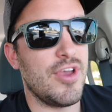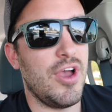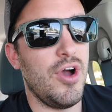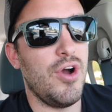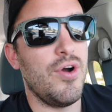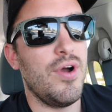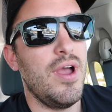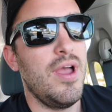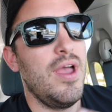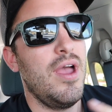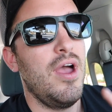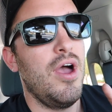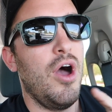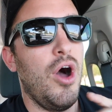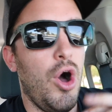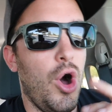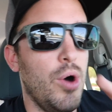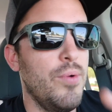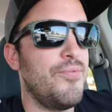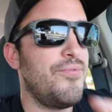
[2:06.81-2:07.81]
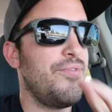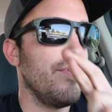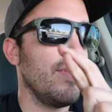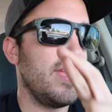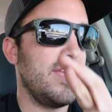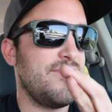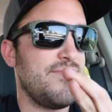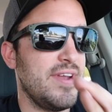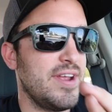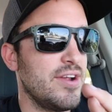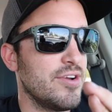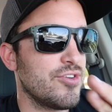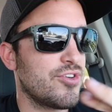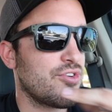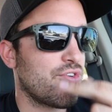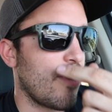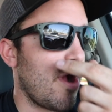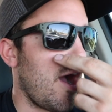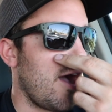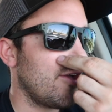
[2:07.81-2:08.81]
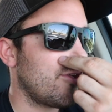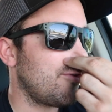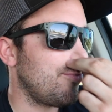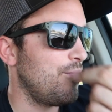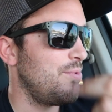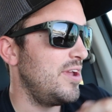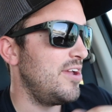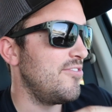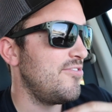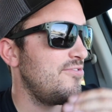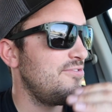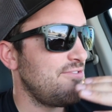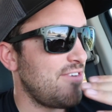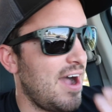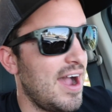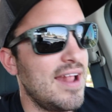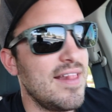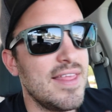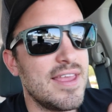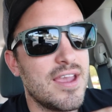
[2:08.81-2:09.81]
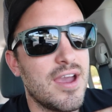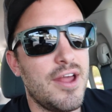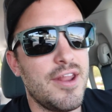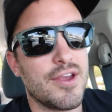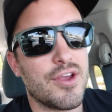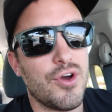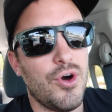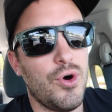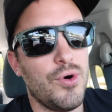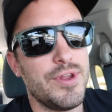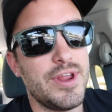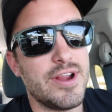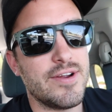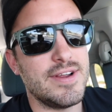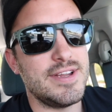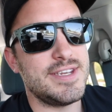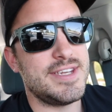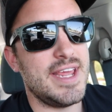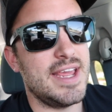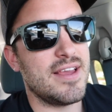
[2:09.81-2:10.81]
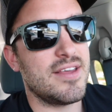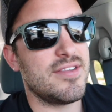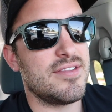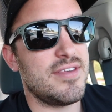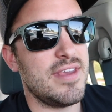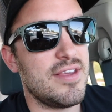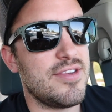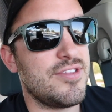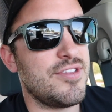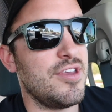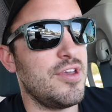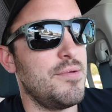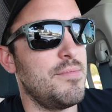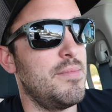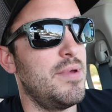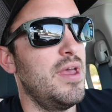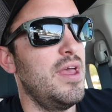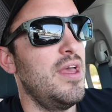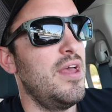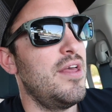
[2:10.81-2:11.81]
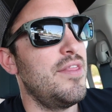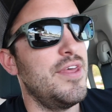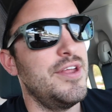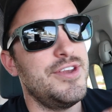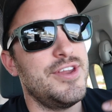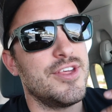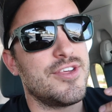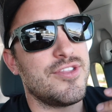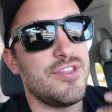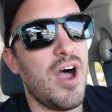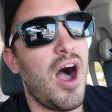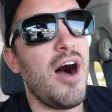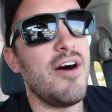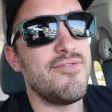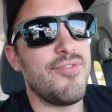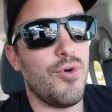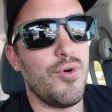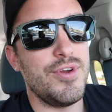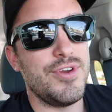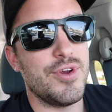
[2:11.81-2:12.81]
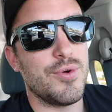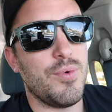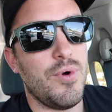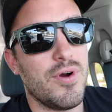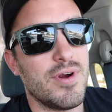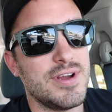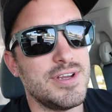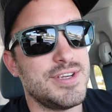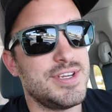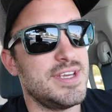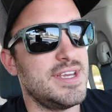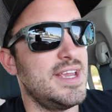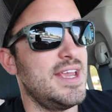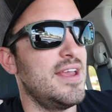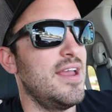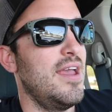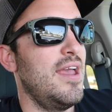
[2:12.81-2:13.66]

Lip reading: So hopefully, fingers crossed, we have finally got a cold air intake system that does not void your warranty.